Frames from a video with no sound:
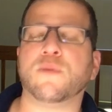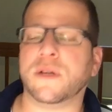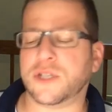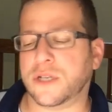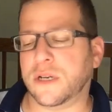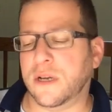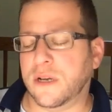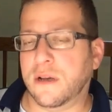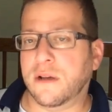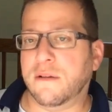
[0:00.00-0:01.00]
which
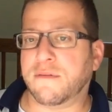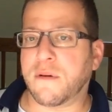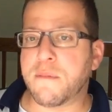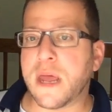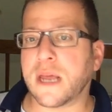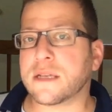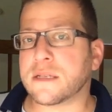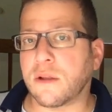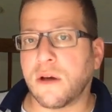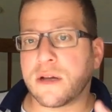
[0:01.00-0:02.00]
for me,
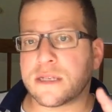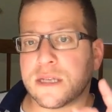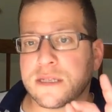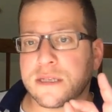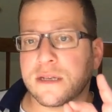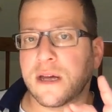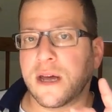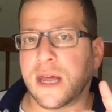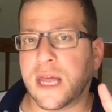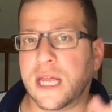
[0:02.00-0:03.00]
so long as it's
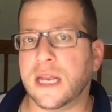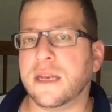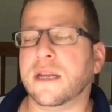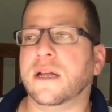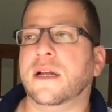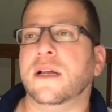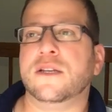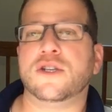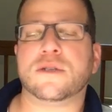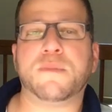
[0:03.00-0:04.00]
a hint,
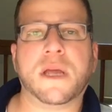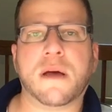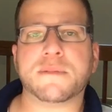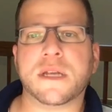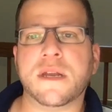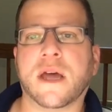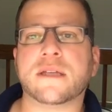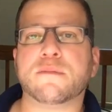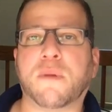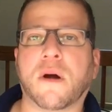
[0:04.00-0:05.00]
just becomes a
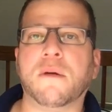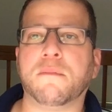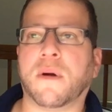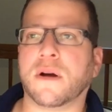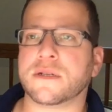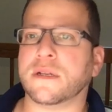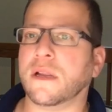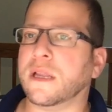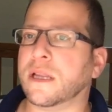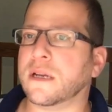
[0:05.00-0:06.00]
nice part and parcel, a